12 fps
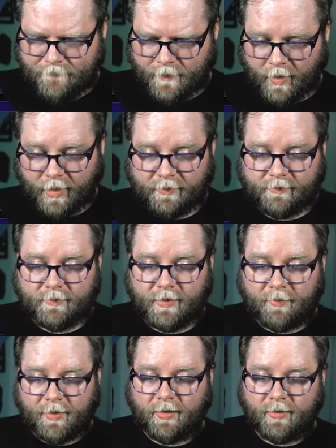All right,
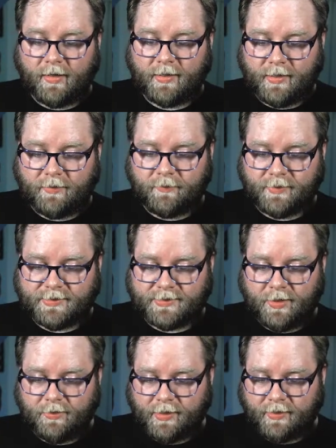I'm now logged in with this
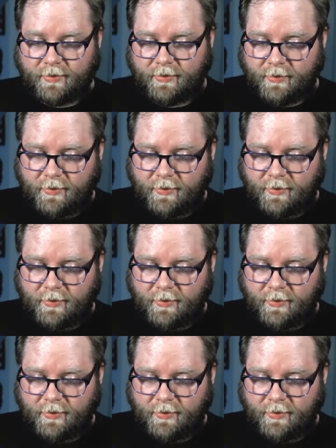token,